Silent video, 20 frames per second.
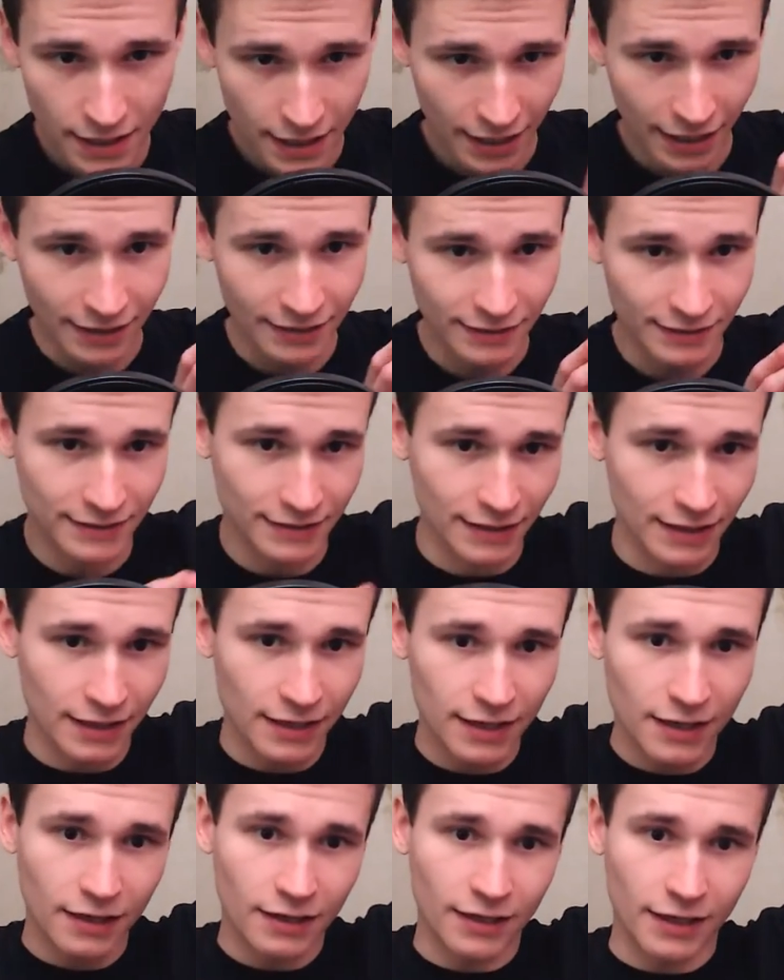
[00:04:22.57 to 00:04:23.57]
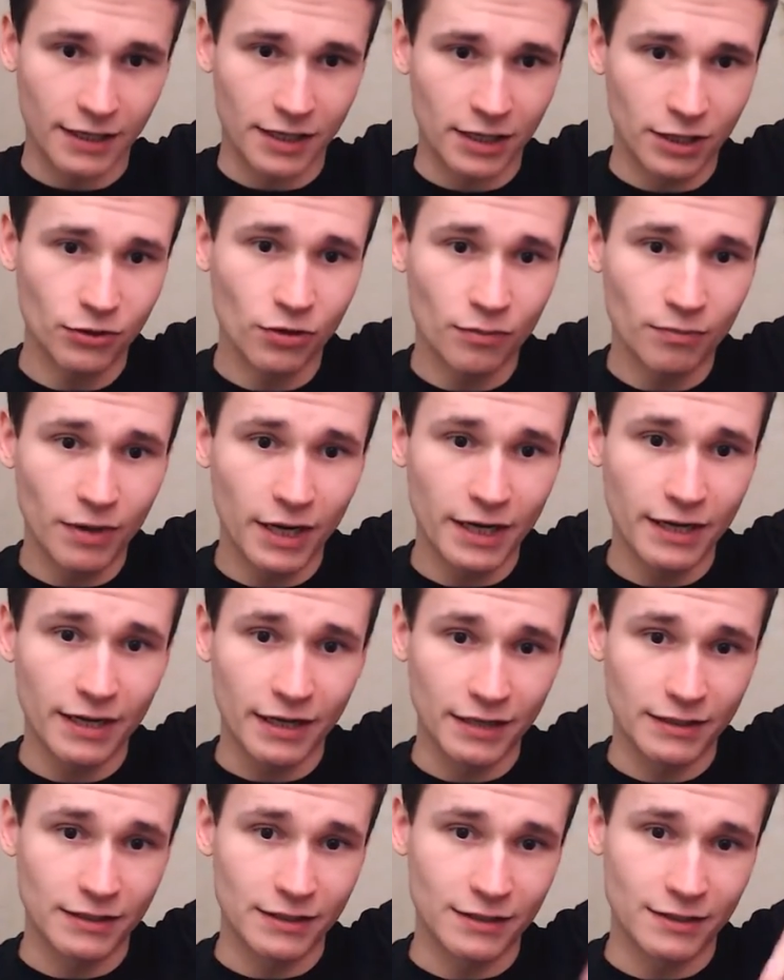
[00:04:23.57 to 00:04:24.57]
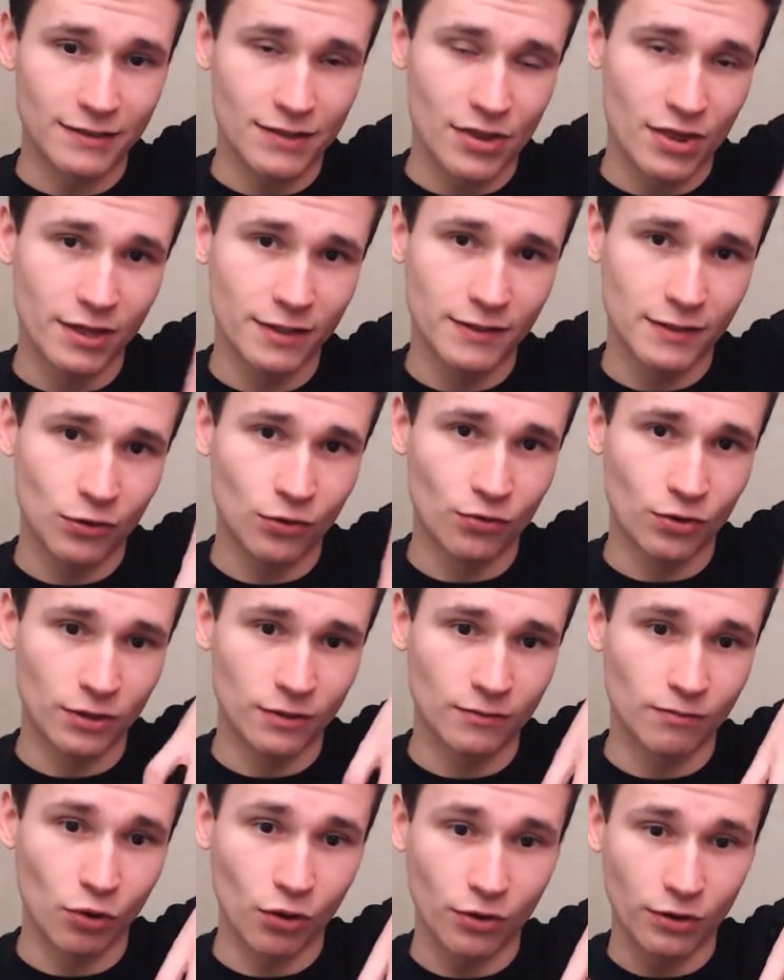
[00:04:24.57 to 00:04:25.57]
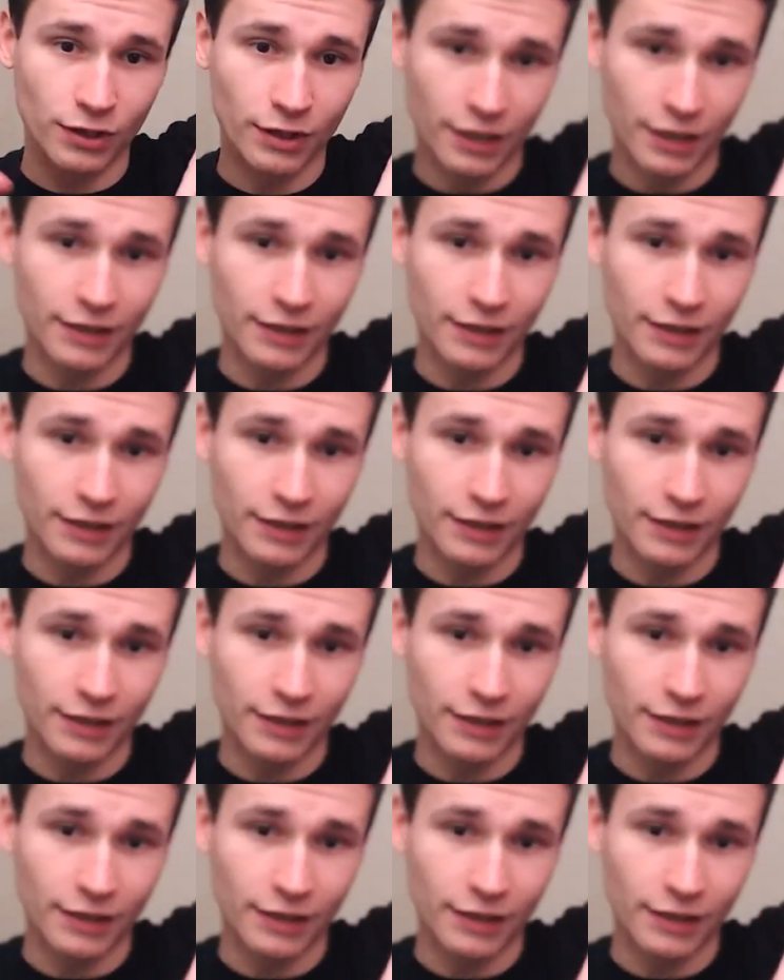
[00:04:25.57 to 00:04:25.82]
And uh, like your money, it is this current block.